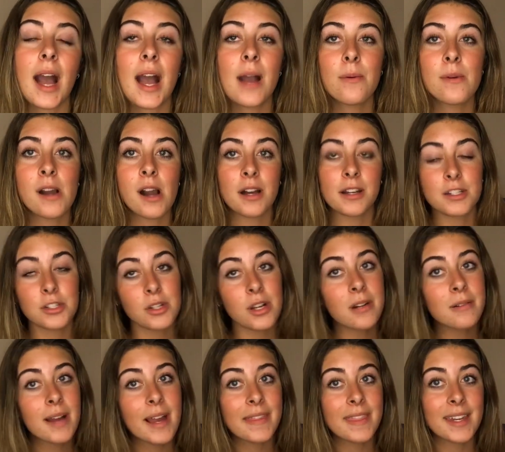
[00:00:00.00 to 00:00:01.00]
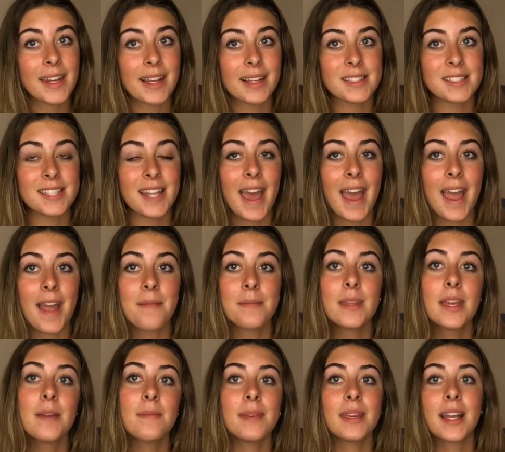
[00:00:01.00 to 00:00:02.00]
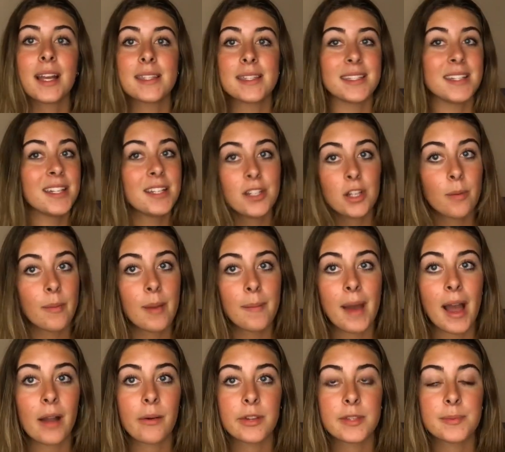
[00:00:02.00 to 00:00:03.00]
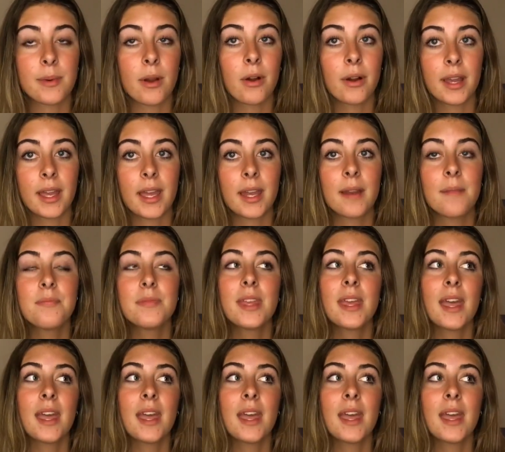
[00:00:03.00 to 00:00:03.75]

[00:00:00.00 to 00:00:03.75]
I went on a trail ride the next day because I didn't know my back was broken,